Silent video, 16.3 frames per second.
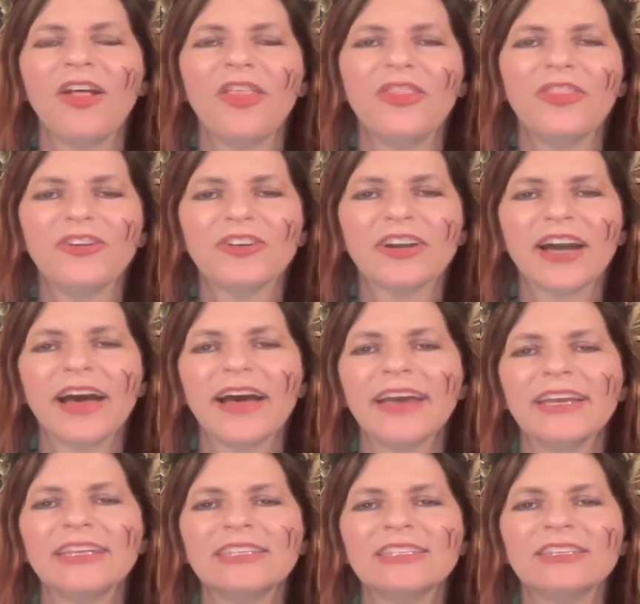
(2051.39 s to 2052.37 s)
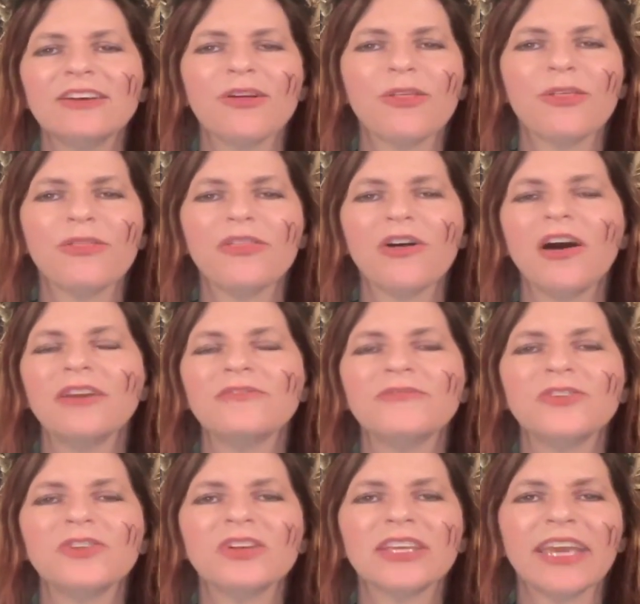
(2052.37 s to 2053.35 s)
Their kind,
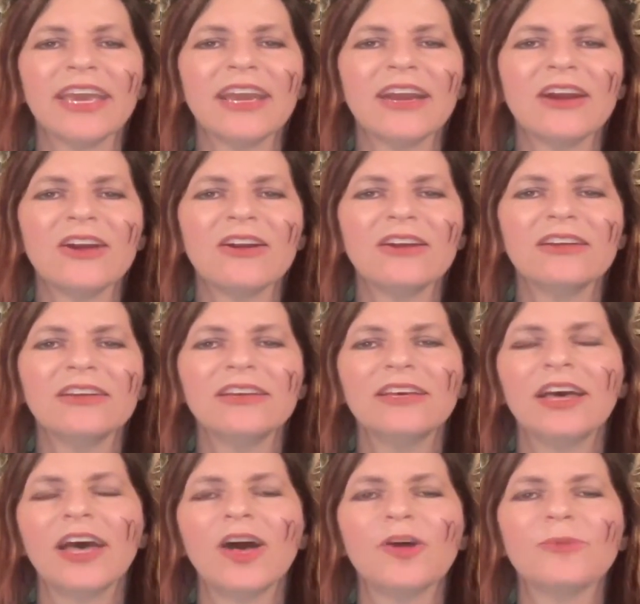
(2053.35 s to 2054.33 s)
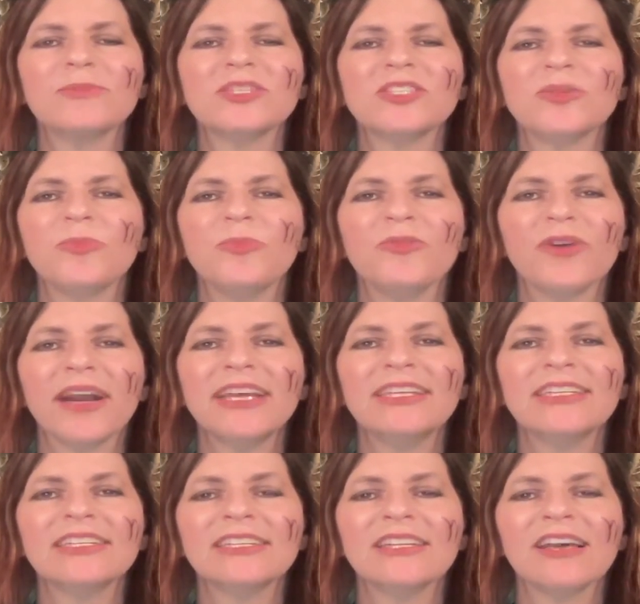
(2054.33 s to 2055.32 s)
thoughtful care helps to
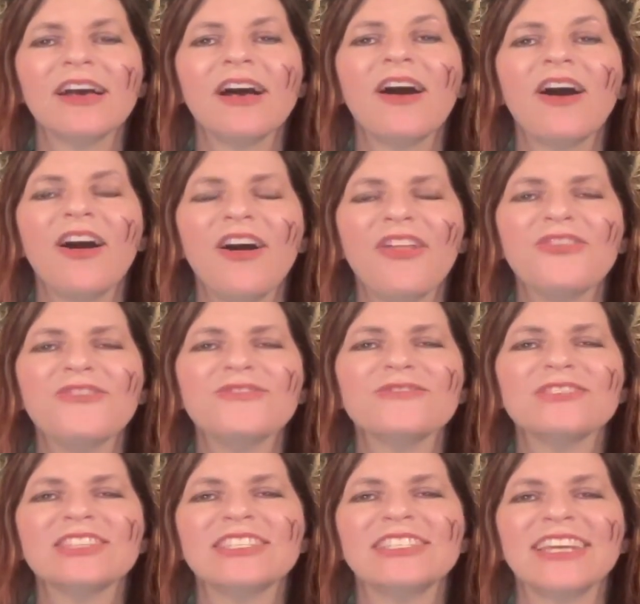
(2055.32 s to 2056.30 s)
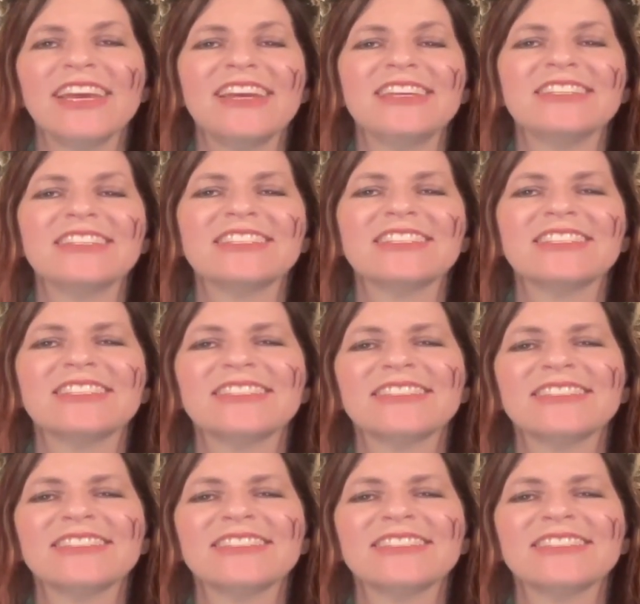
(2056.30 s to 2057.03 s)
brighten others' days.